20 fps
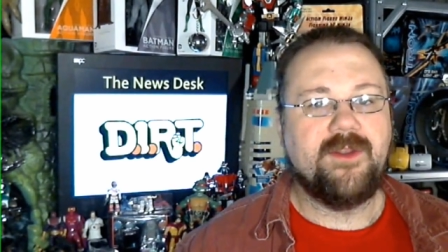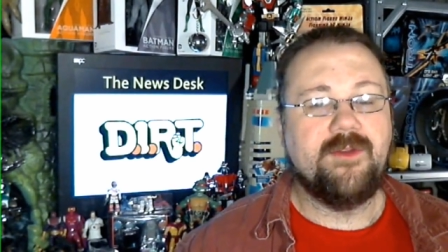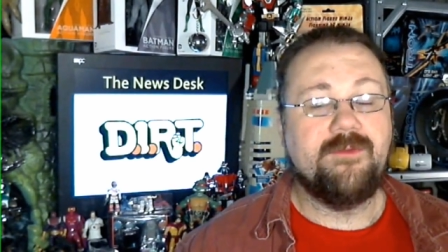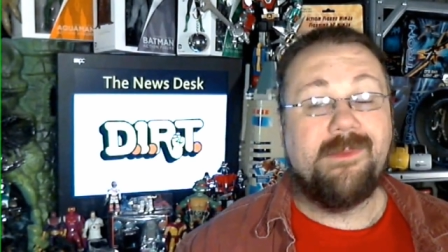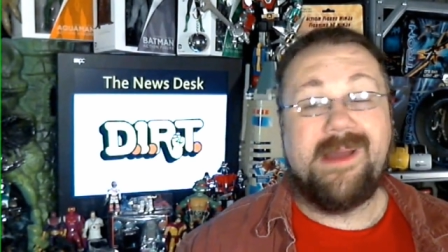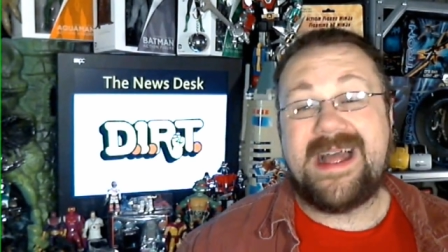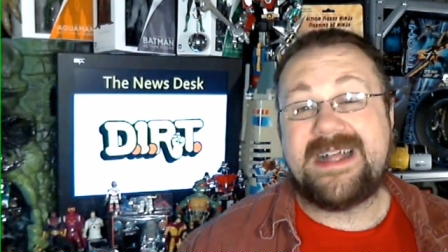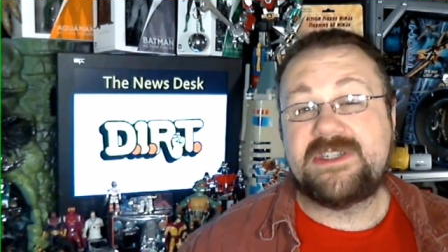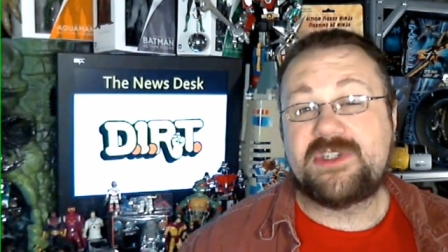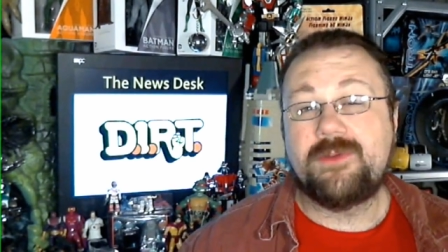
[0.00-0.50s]

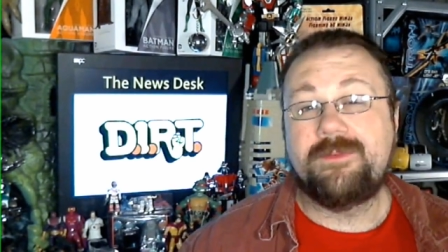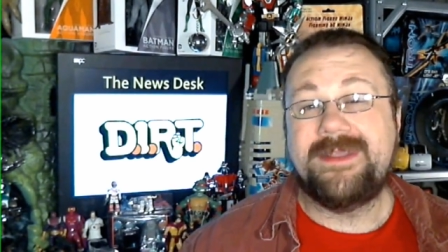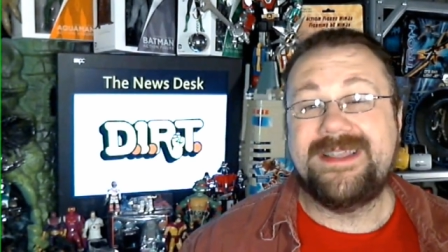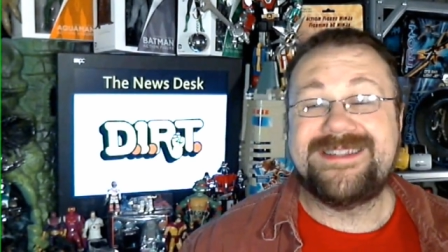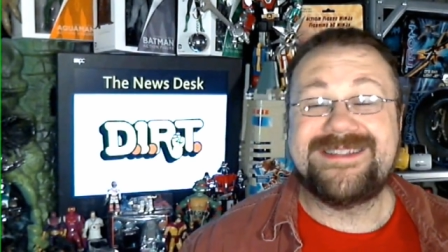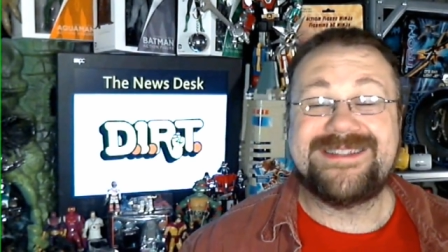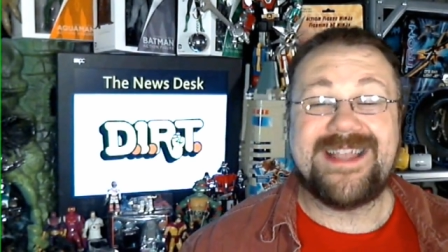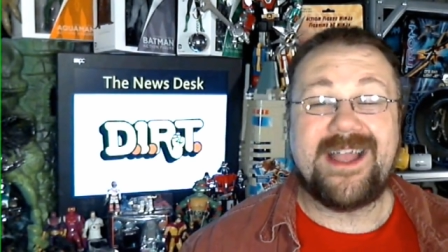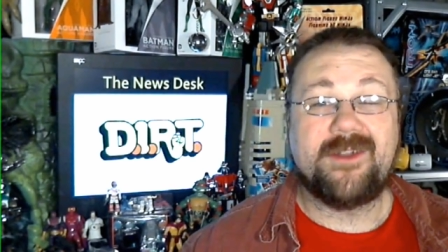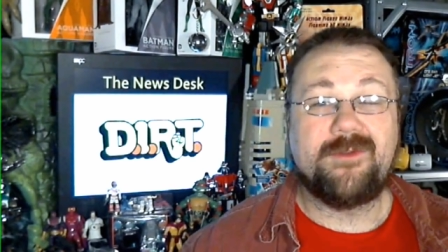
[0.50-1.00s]
new
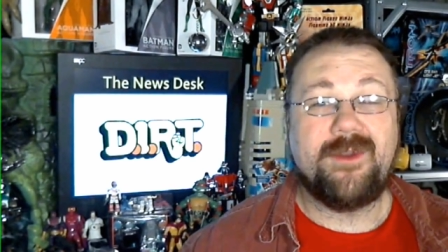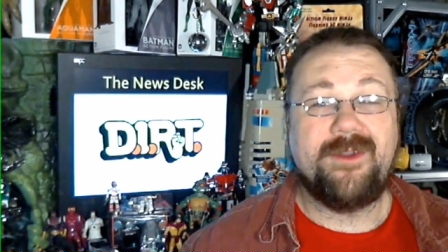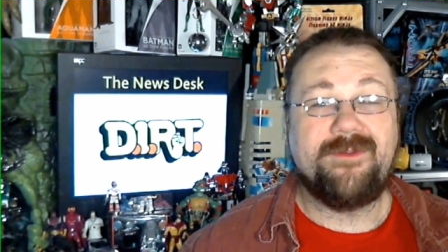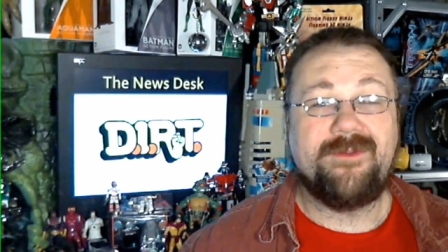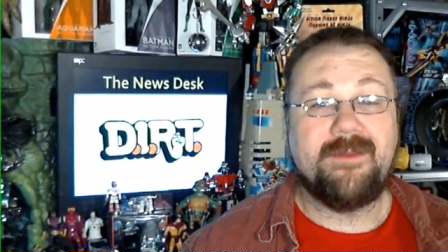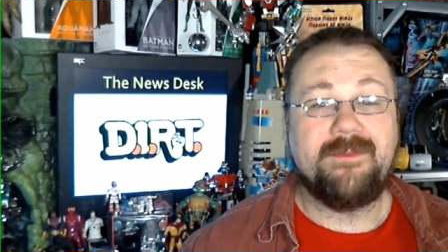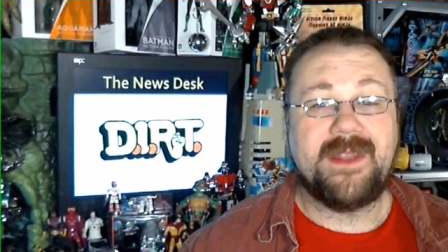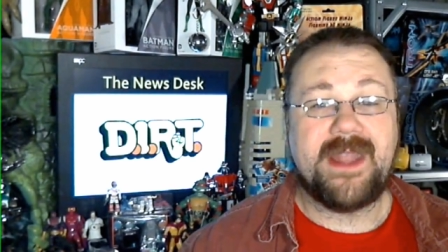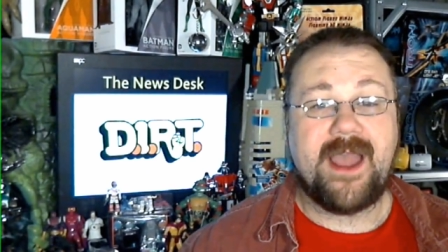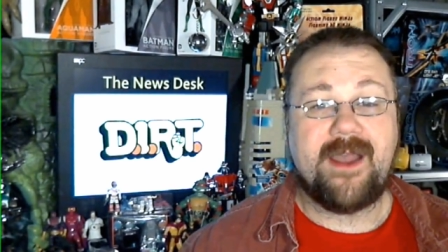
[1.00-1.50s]
Masterpiece Soundwave
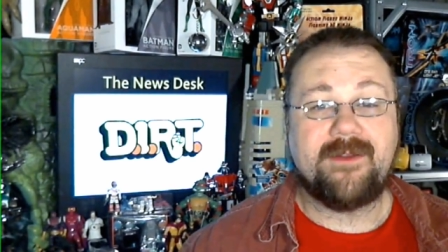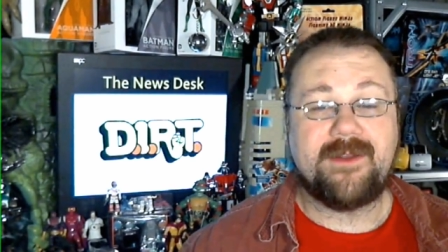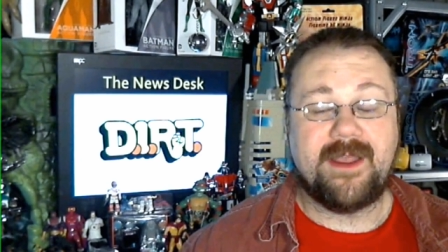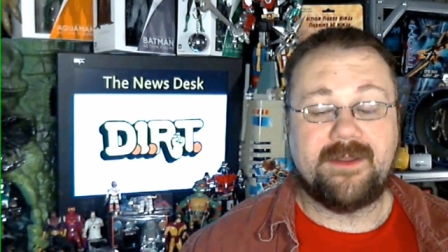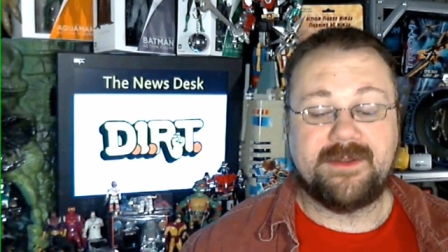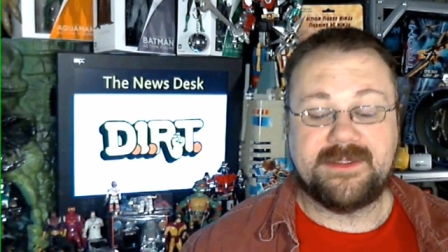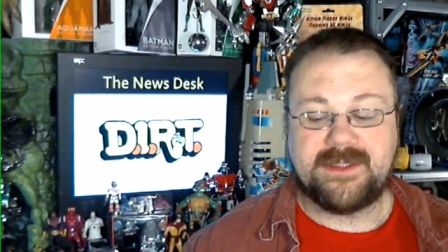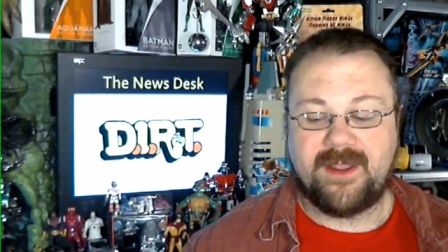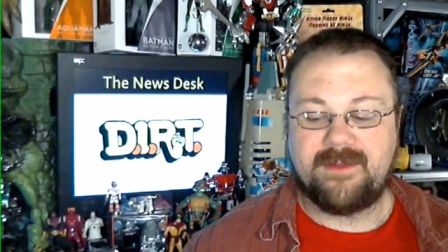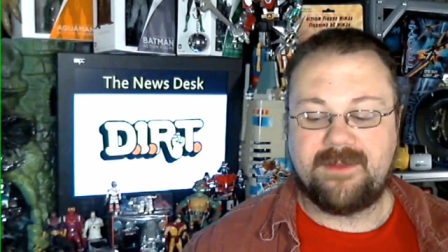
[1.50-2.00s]
coming out, and
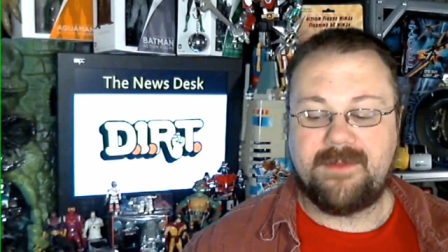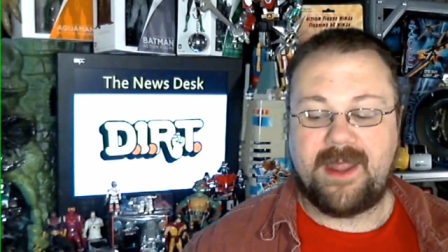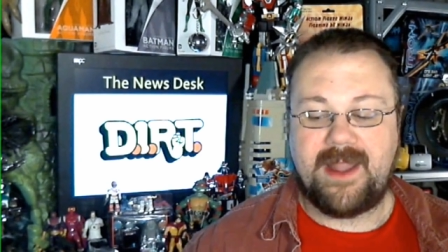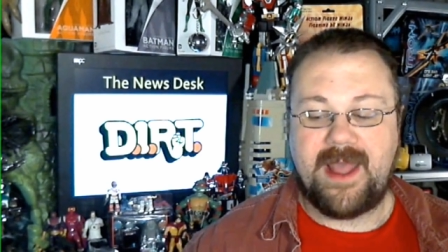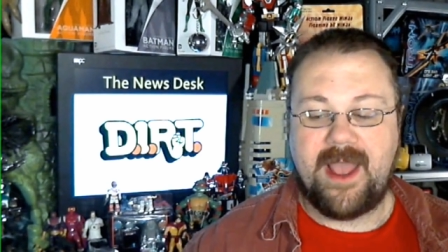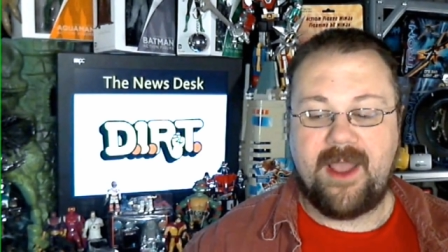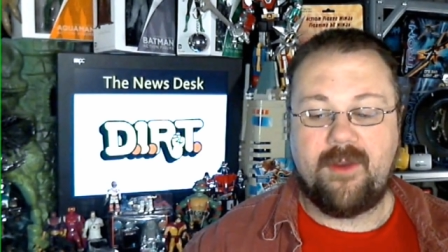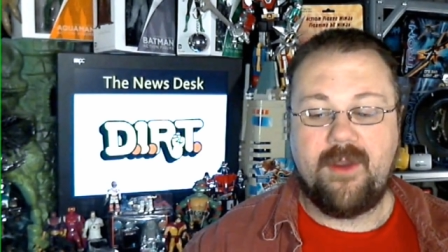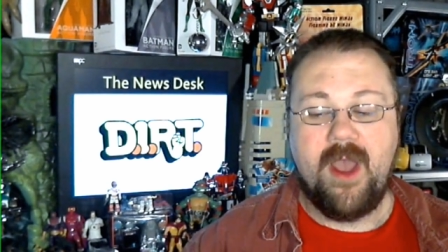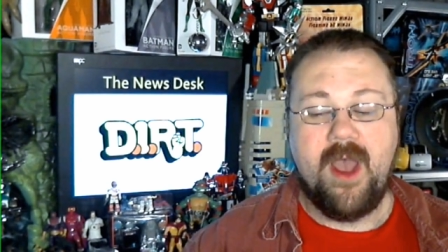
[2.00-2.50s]
I was talking
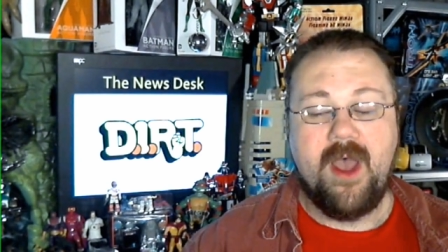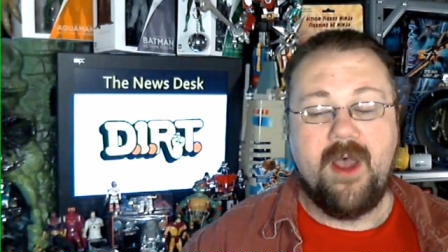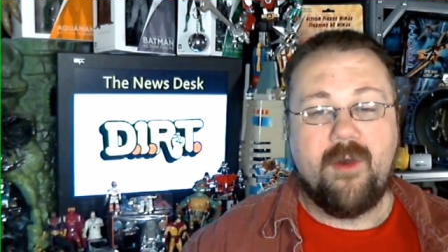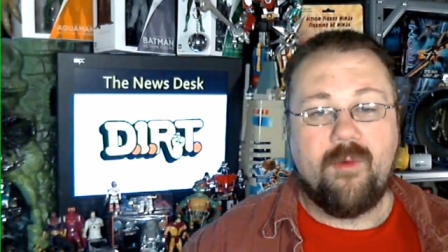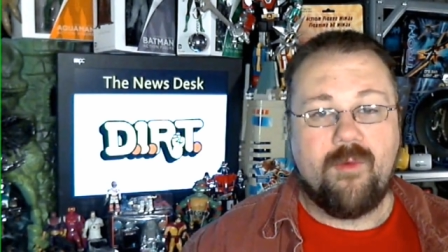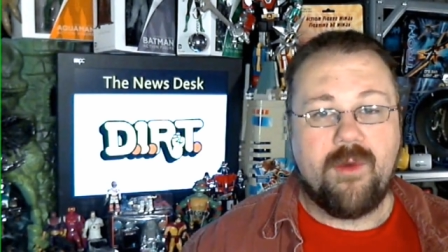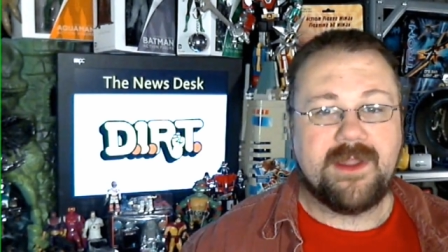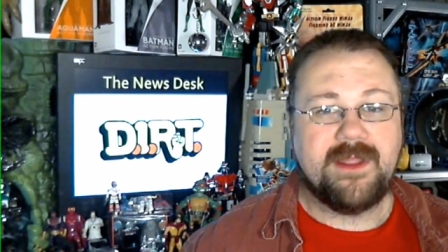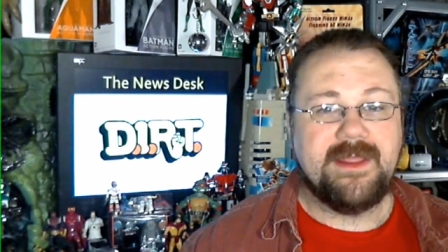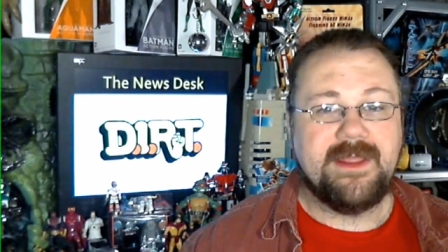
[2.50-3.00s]
about how
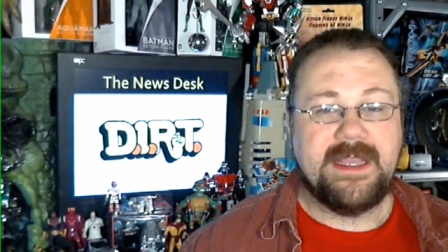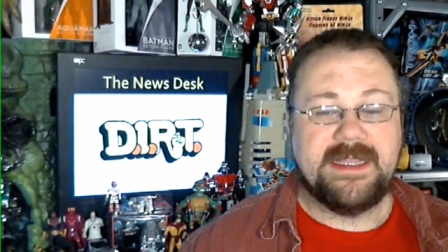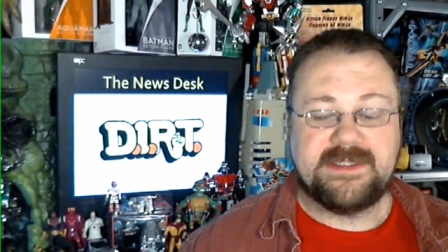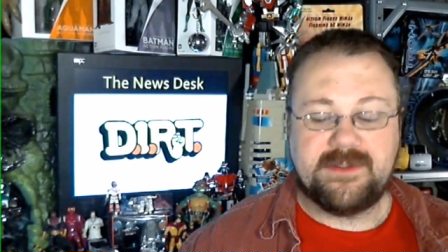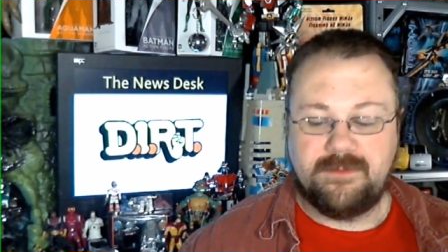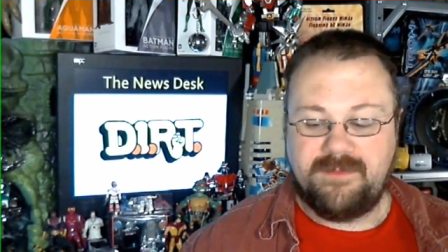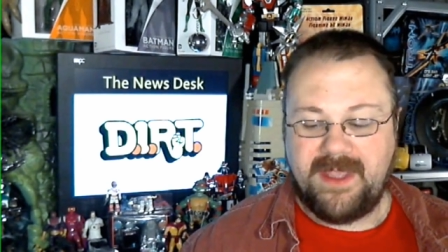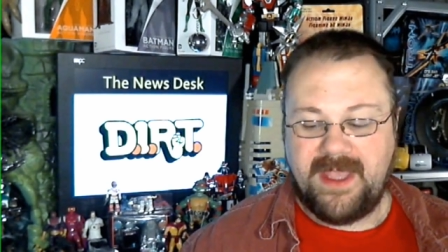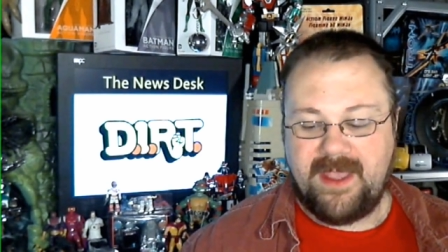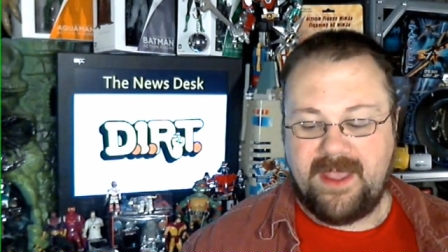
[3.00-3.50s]
one of these
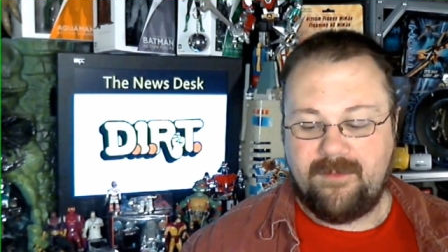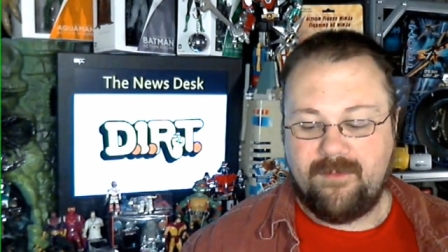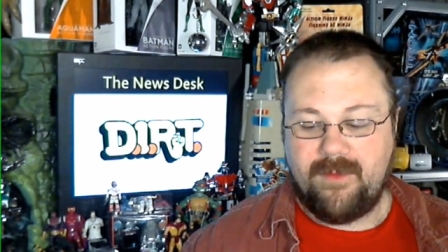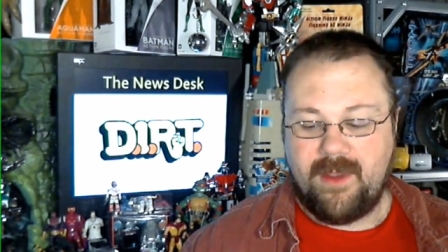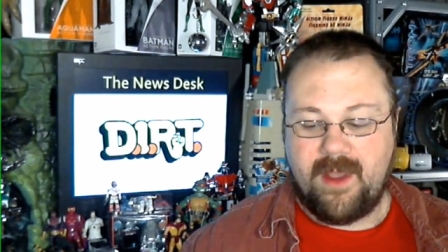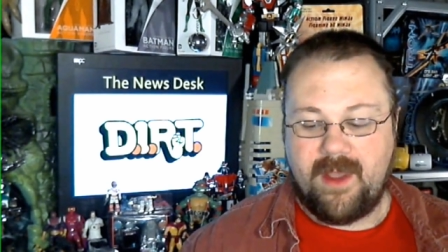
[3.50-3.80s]
would be,